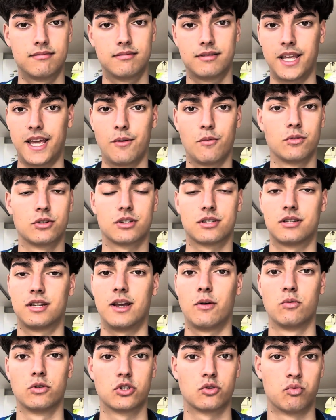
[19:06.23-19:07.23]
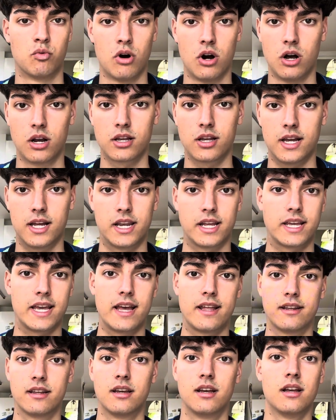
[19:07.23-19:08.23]
it will just work. And
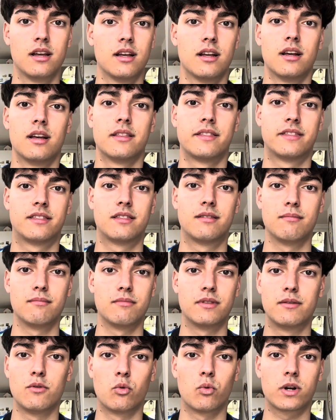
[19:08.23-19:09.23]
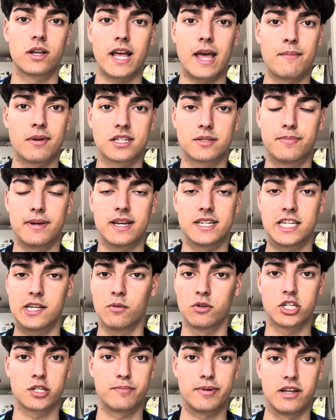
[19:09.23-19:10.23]
again, the game against PSG
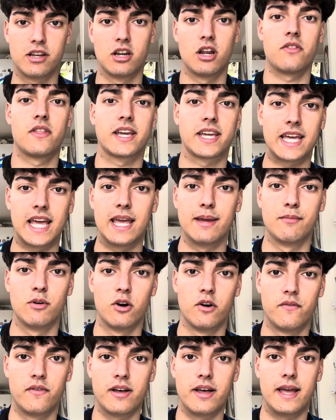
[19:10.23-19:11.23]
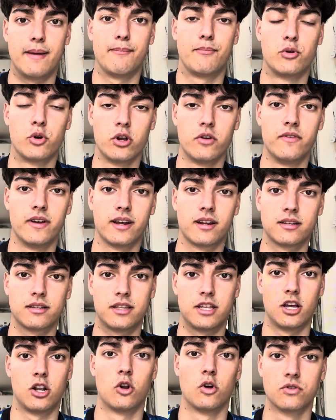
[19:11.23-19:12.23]
would just be another game of improving
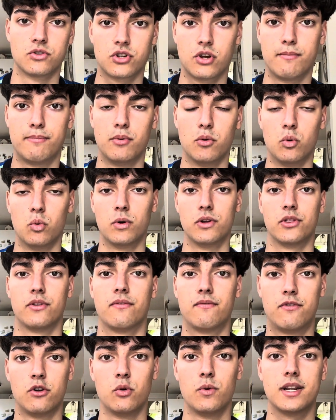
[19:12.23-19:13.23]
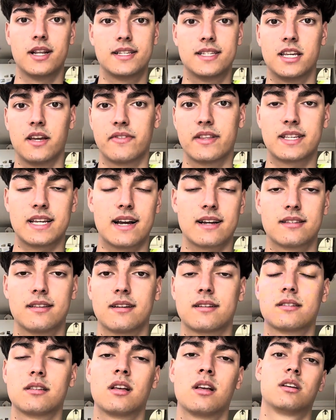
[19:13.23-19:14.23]
the Alonso ball and the fluidity of the
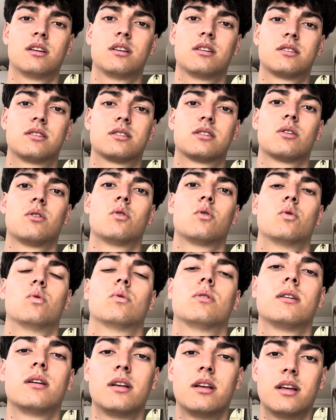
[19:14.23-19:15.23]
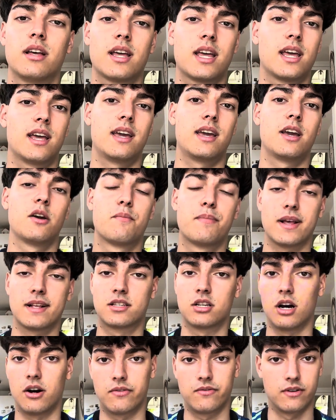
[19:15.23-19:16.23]
tactics. So it'll be a
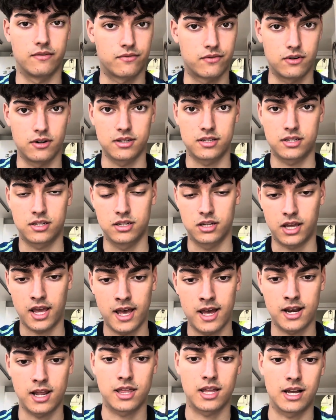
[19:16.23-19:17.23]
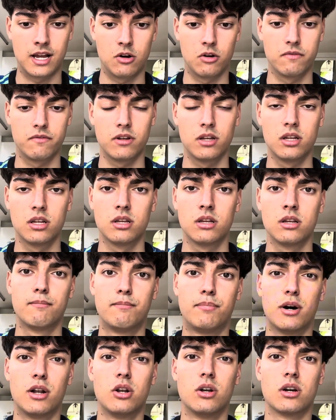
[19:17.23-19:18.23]
tough one for us to get anything out of.
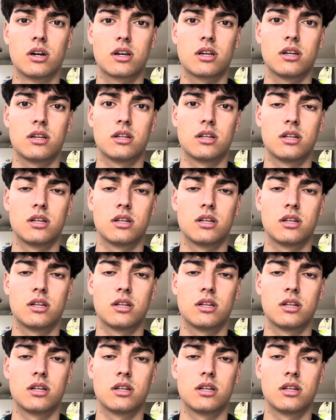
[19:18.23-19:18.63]
But look,